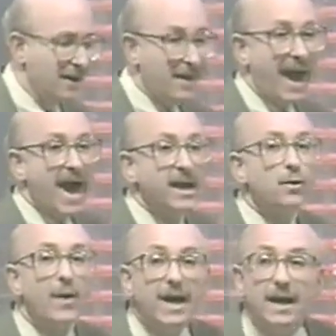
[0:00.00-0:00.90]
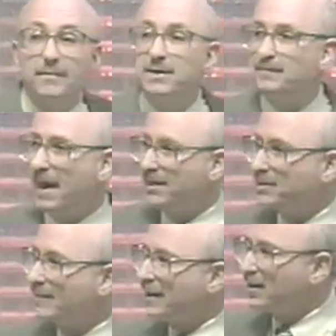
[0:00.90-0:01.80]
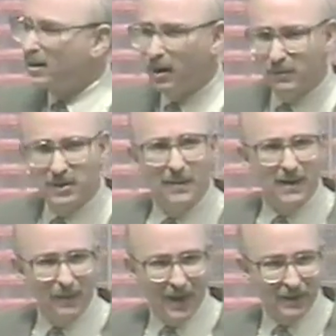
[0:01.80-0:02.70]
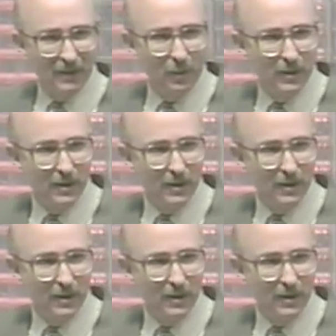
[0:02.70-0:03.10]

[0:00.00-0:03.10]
they added radium to paints to make, the to make the paints glow in the